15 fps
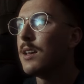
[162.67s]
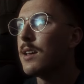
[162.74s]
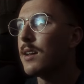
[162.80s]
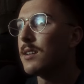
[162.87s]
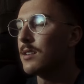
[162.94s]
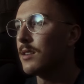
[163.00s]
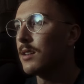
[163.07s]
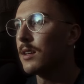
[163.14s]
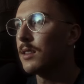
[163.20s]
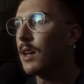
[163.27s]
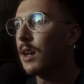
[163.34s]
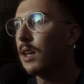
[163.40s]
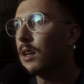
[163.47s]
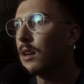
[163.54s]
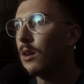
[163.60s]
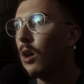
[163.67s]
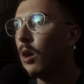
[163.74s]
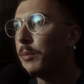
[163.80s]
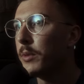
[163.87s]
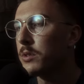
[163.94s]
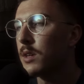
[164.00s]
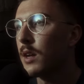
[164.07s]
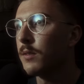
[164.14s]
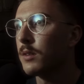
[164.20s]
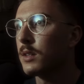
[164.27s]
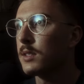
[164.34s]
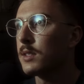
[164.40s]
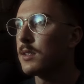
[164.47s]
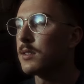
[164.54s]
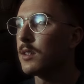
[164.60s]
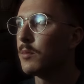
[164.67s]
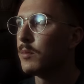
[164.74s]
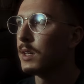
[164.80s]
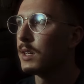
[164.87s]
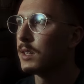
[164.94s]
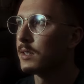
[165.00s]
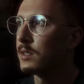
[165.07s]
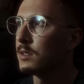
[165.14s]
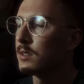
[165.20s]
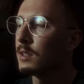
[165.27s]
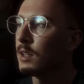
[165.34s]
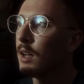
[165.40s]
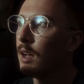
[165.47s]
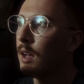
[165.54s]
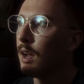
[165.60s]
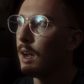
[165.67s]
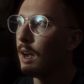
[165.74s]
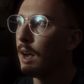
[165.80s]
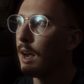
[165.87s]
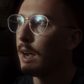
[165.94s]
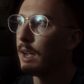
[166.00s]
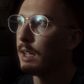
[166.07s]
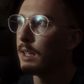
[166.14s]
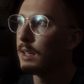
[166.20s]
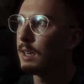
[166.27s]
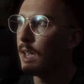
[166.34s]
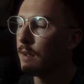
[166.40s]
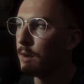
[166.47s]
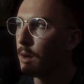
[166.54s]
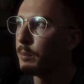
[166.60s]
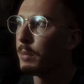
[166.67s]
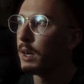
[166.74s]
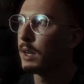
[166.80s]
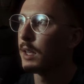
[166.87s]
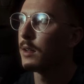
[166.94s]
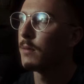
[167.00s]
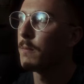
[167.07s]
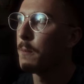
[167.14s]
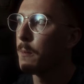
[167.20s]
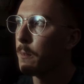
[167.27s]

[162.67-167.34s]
And to think that it almost never existed because I gave up on it